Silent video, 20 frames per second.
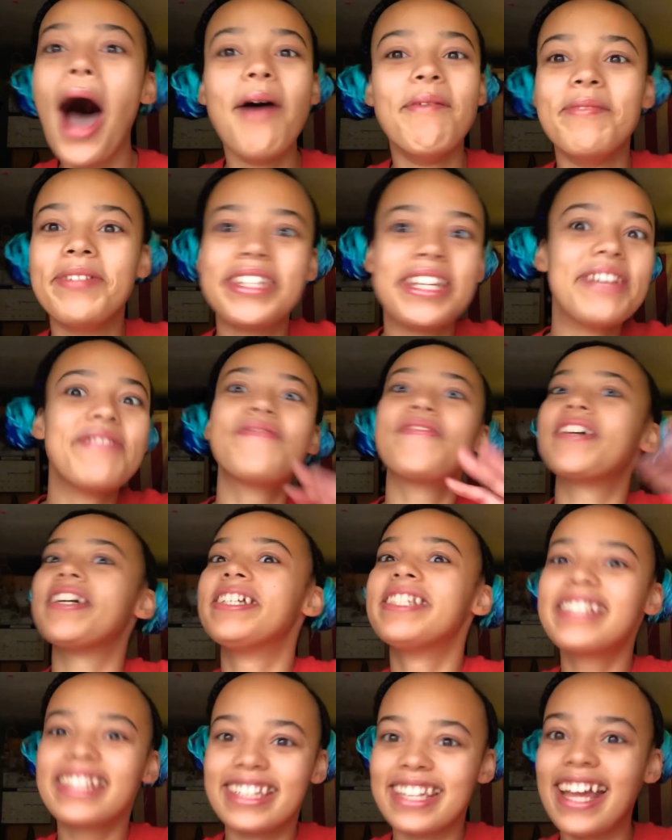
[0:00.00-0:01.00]
saying for
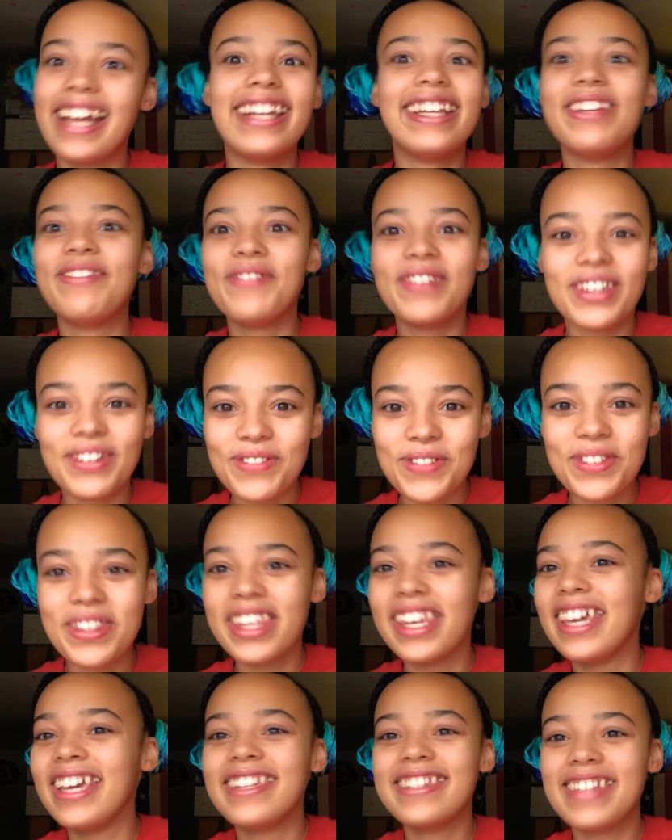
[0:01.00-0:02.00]
instance, I didn't even give you
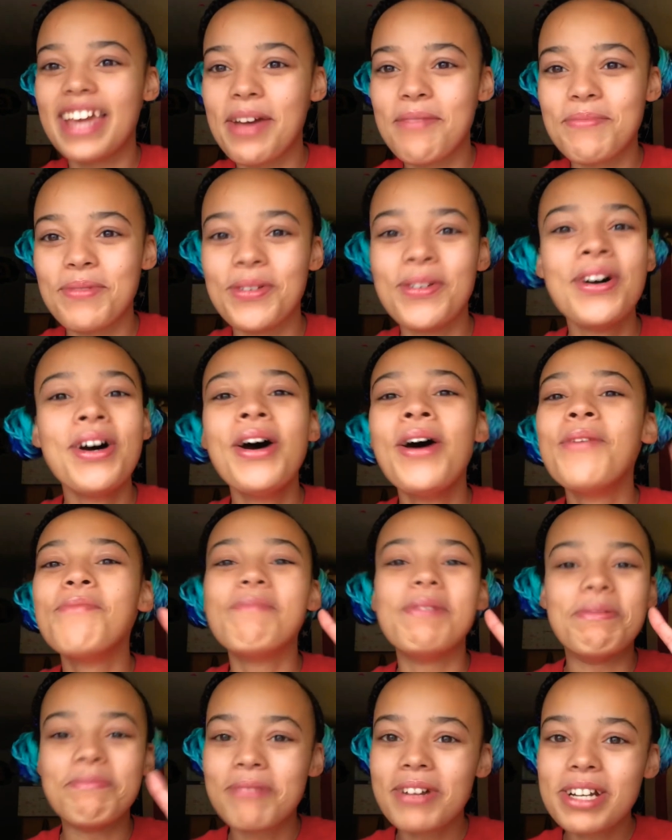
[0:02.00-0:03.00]
the example,
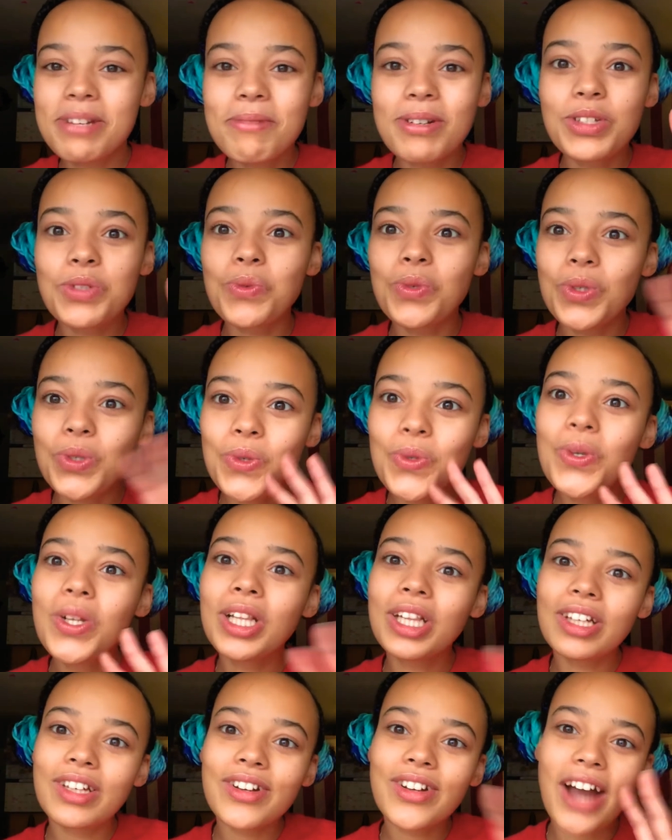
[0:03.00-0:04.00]
but pretty much when you
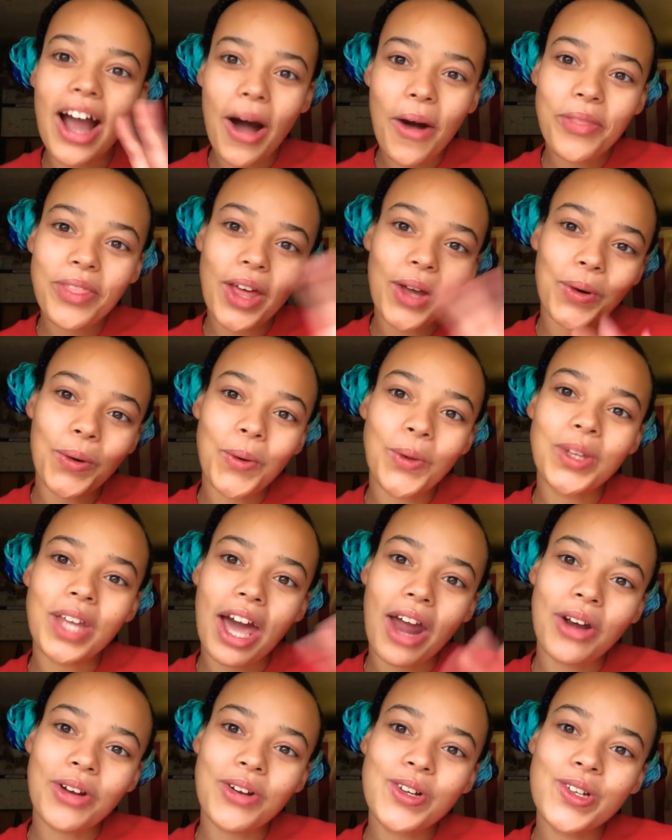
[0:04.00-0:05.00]
clear out that old
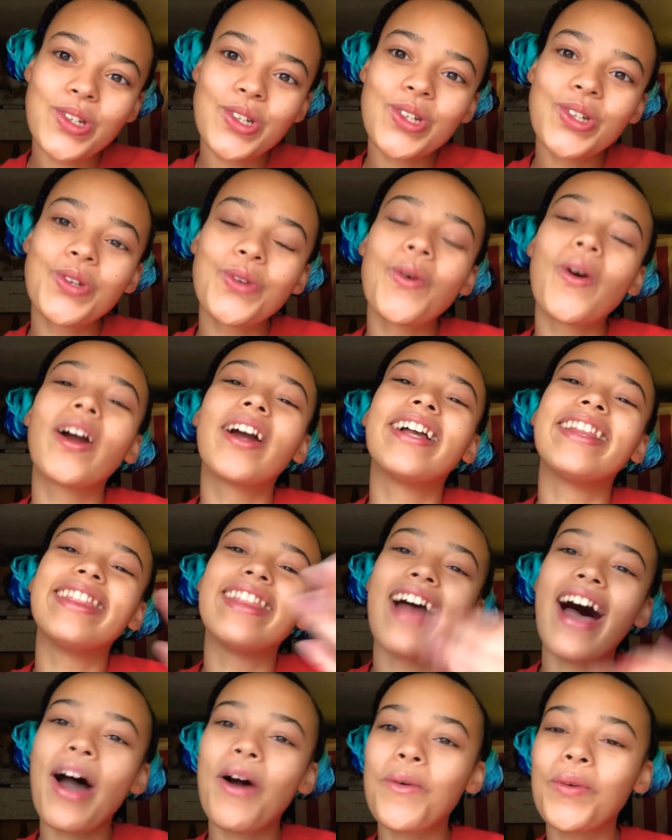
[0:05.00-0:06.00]
energy, you're
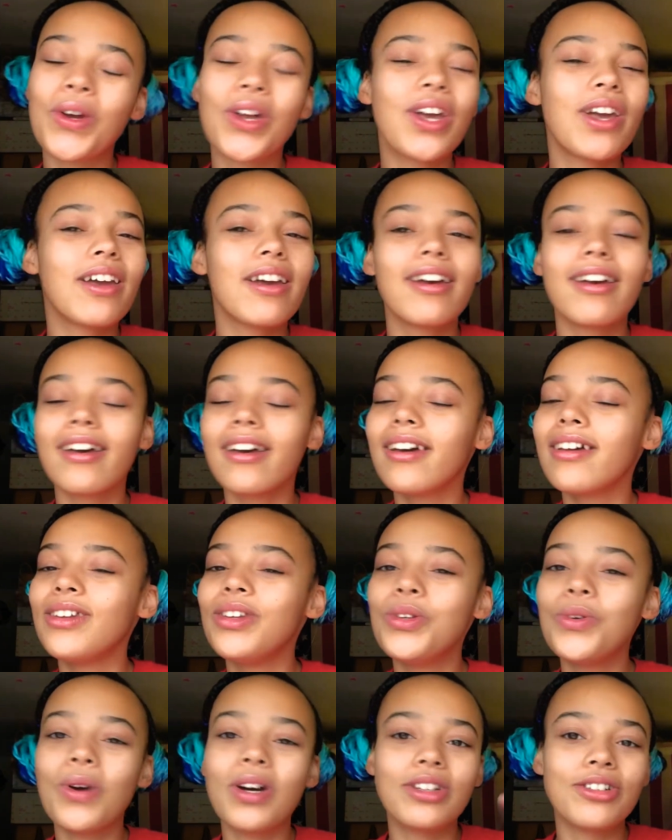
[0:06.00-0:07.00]
allowing
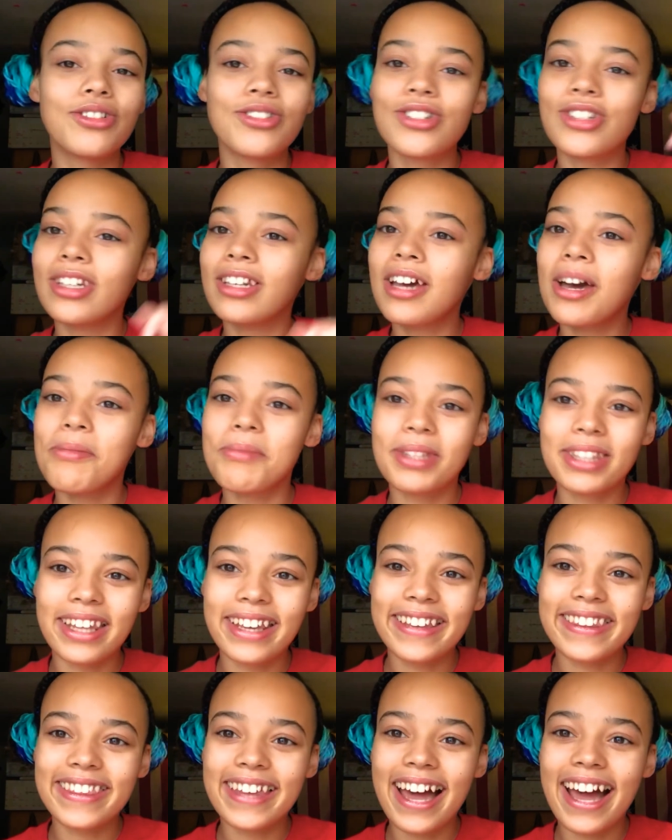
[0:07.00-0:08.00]
new energy to come in
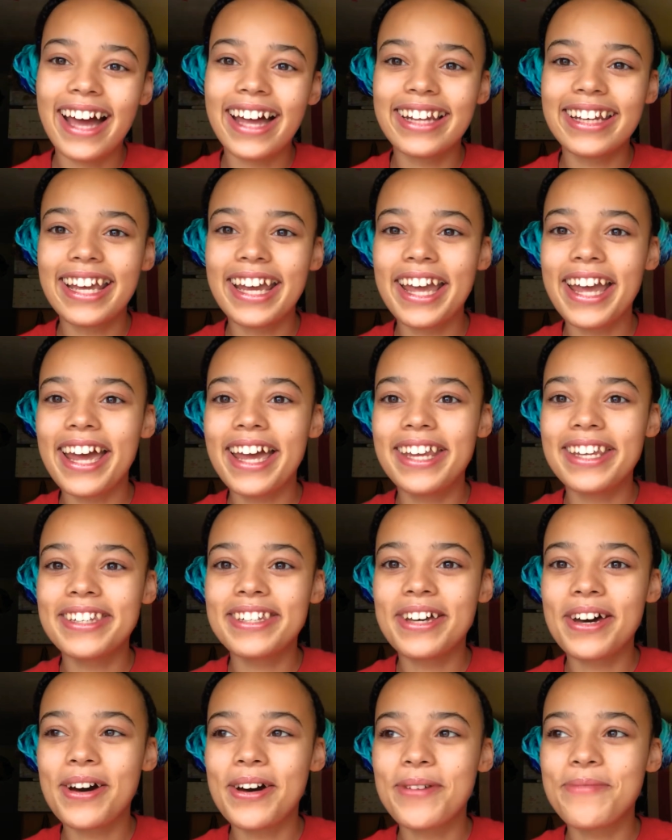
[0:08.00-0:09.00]
like that.
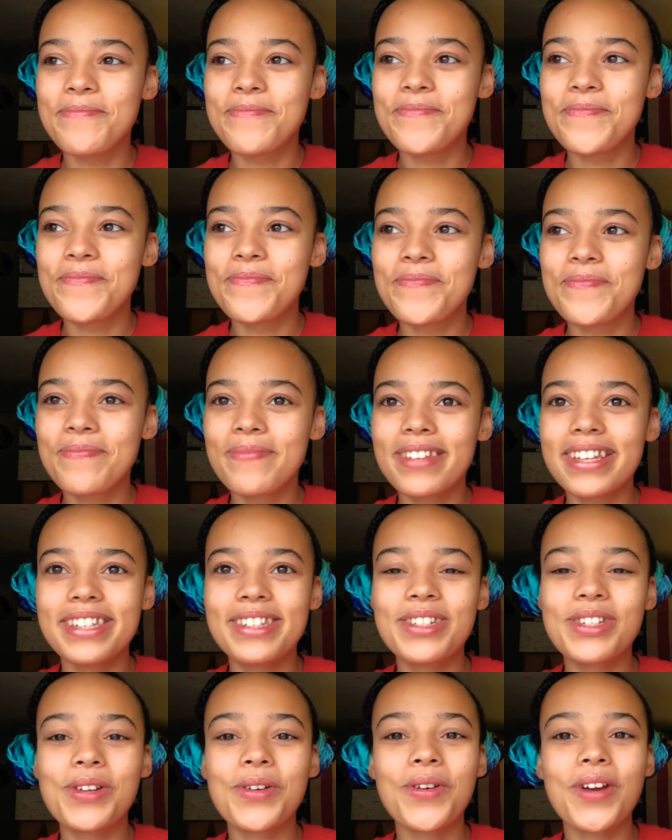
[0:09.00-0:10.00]
And
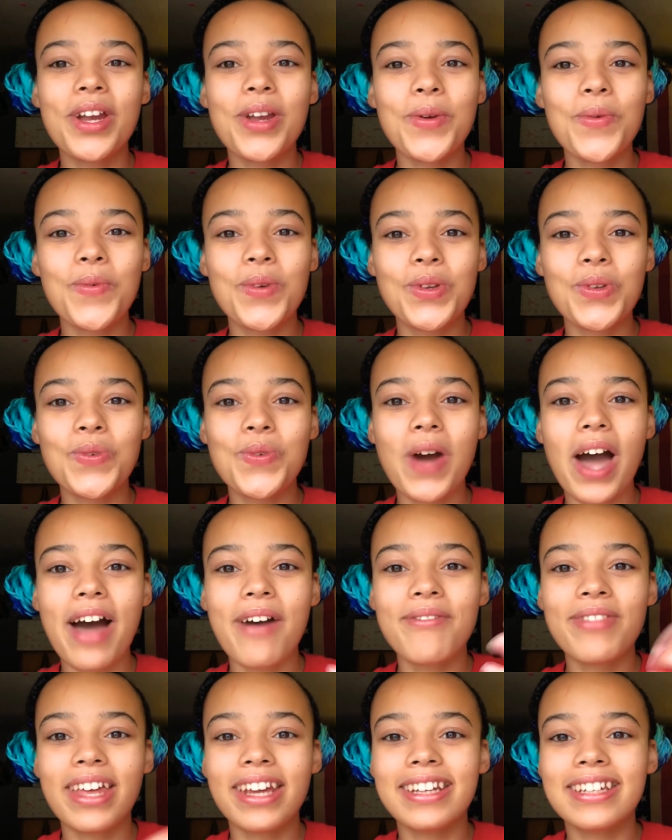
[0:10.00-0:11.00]
it's great when you
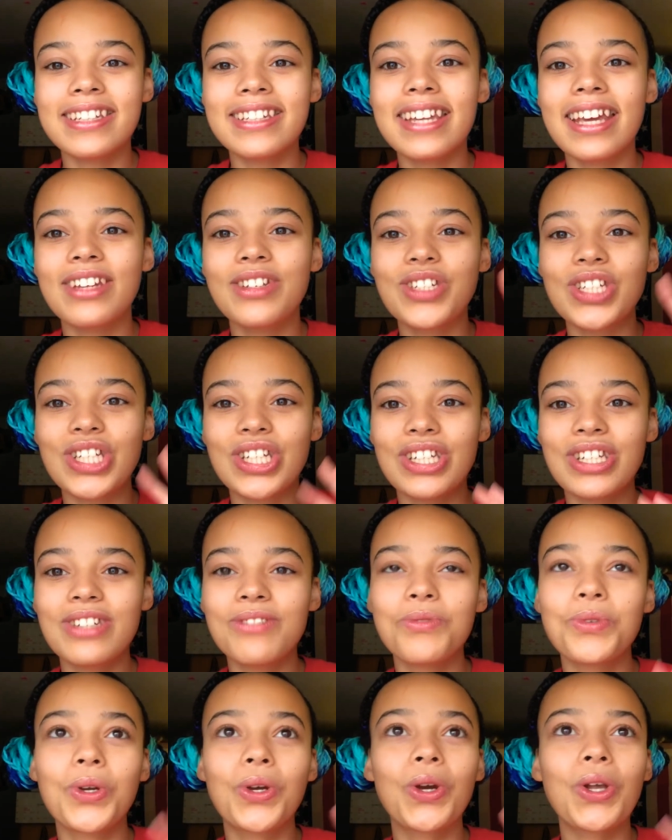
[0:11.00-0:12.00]
have that intention,
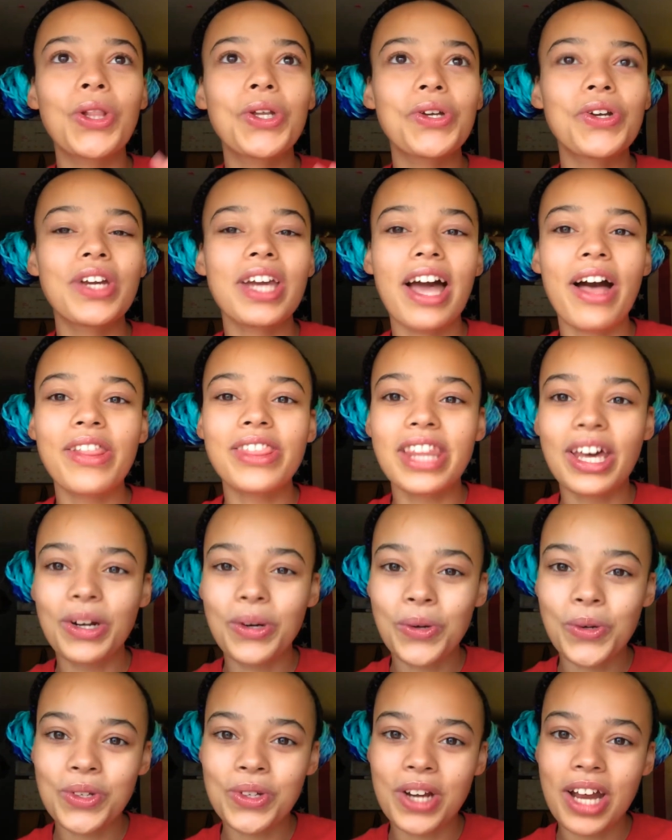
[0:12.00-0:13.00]
you're clearing out that
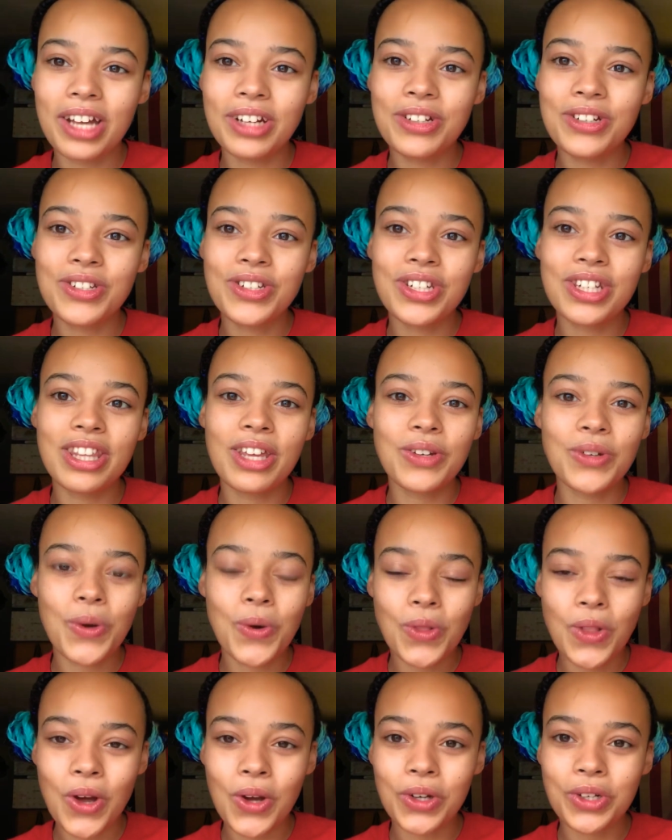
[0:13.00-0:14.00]
older energy that no
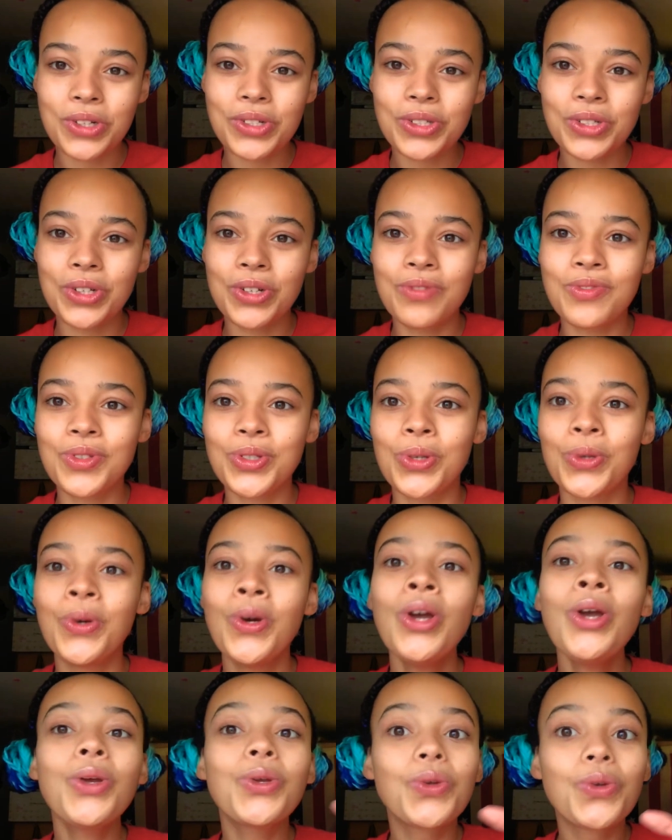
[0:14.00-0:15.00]
longer serves you.
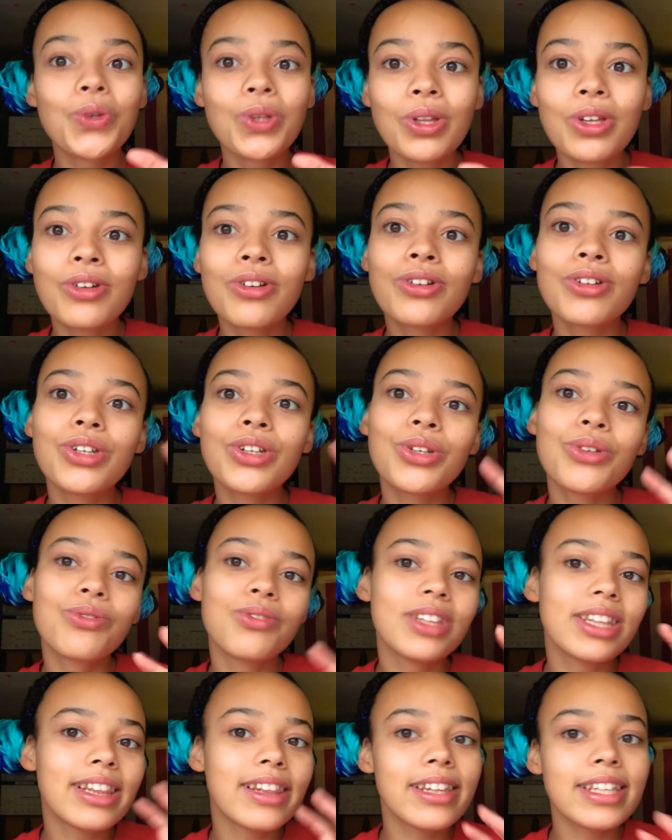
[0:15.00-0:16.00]
You're literally
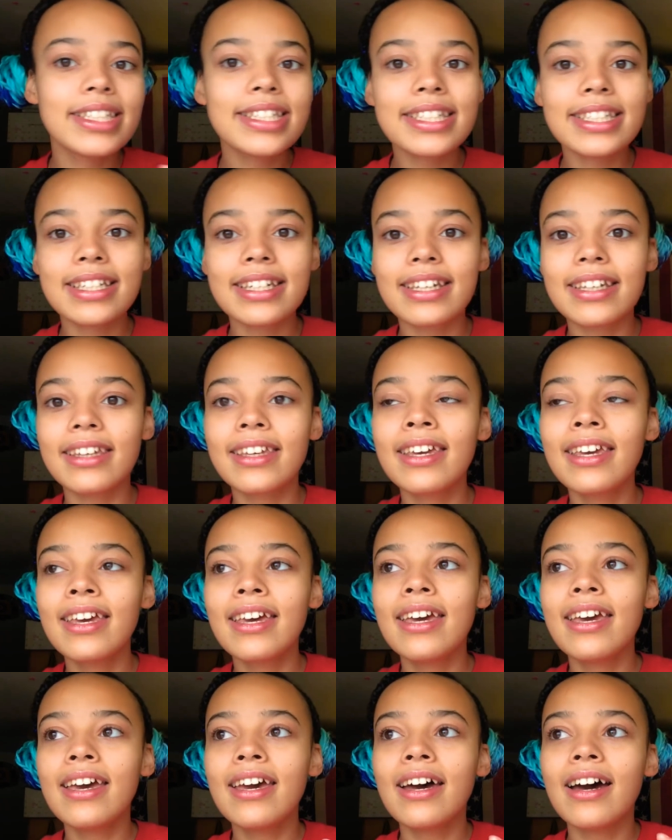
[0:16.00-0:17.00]
releasing
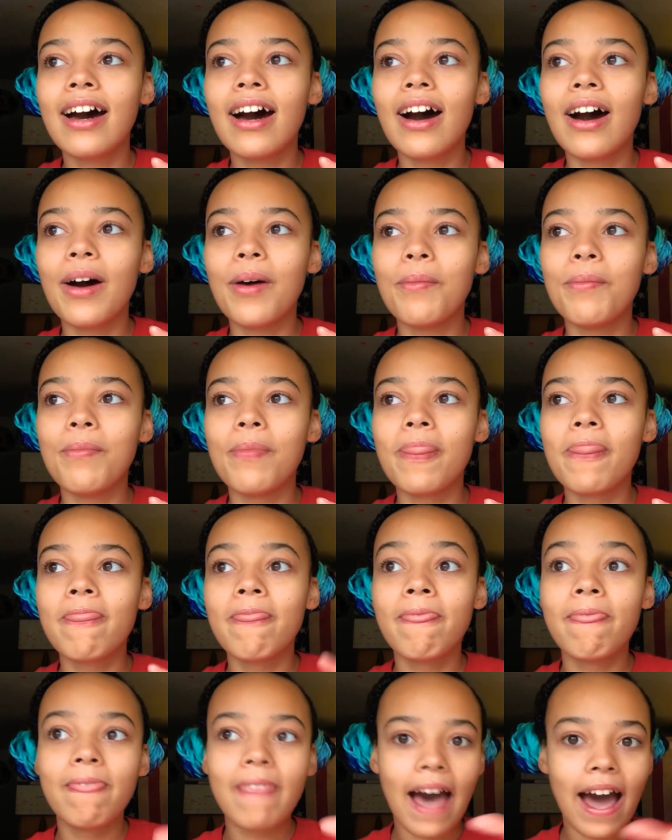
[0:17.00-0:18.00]

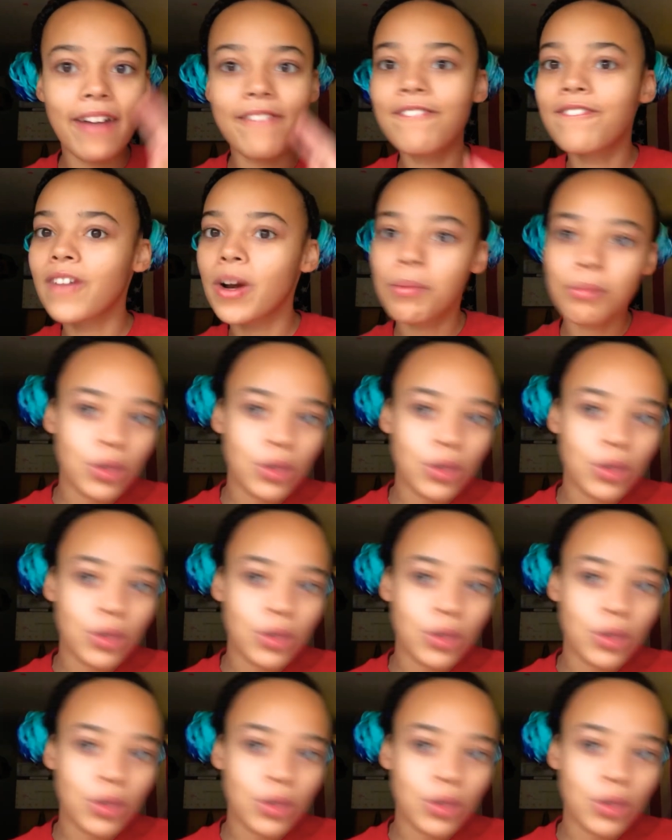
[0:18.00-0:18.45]
that from